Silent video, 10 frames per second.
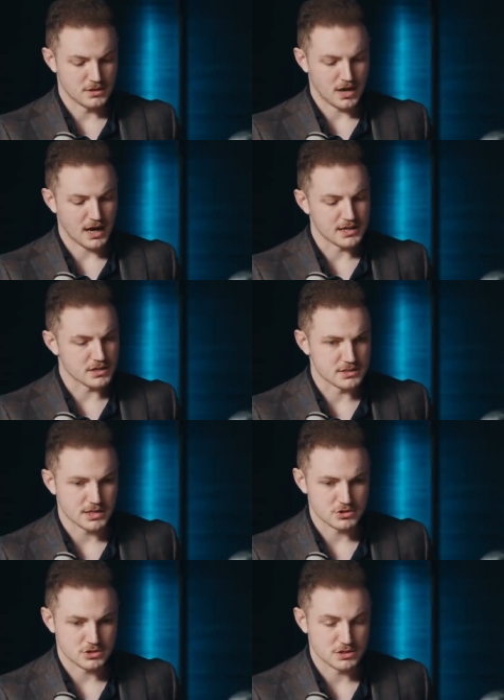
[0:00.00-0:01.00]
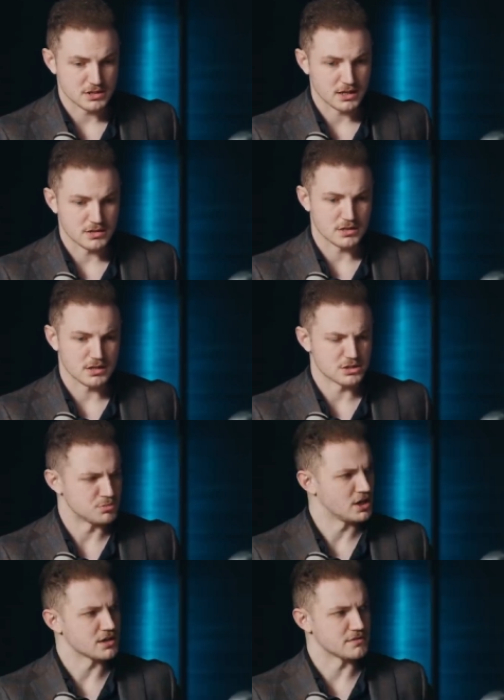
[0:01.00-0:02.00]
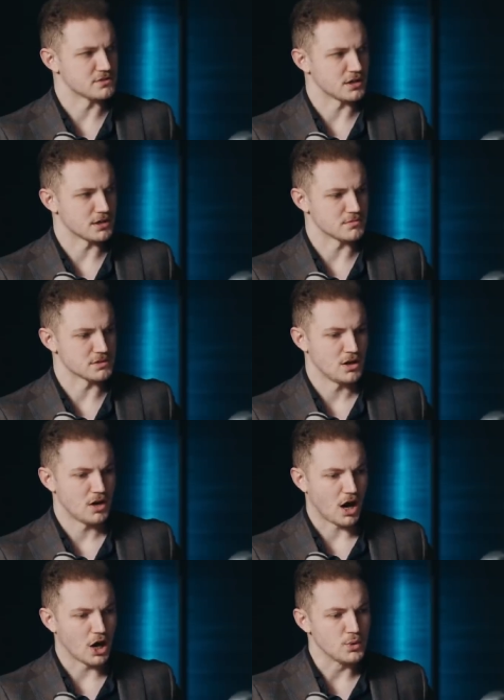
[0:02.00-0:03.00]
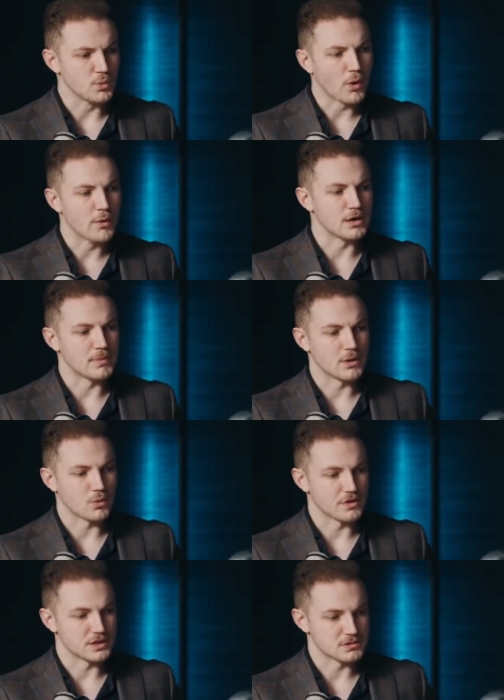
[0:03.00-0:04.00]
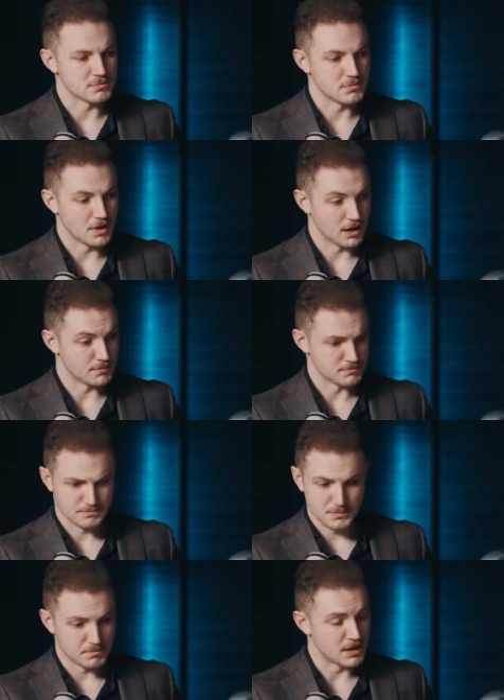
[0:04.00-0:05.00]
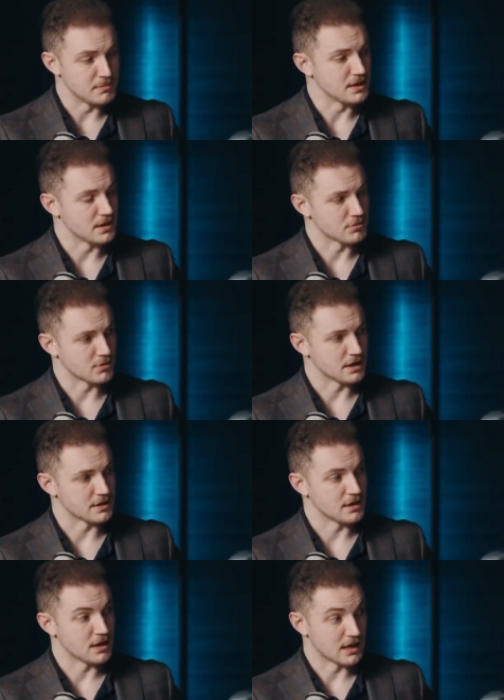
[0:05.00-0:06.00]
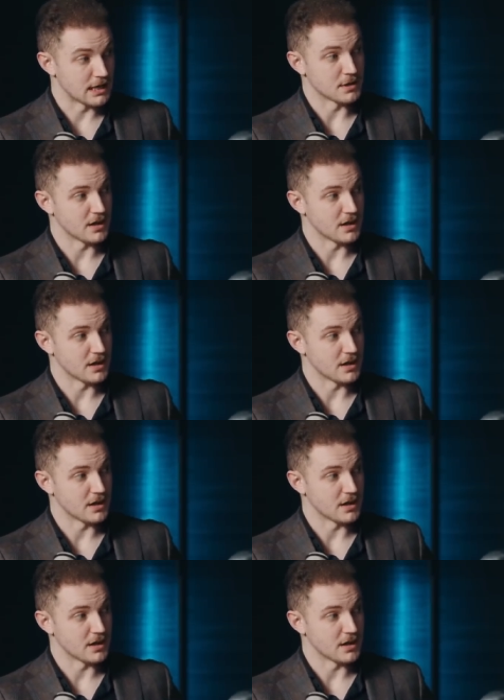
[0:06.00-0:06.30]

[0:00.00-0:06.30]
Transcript: highly contentious and uh, subjective terms. Are you worried about what this um, may mean under a Labour, a Labour,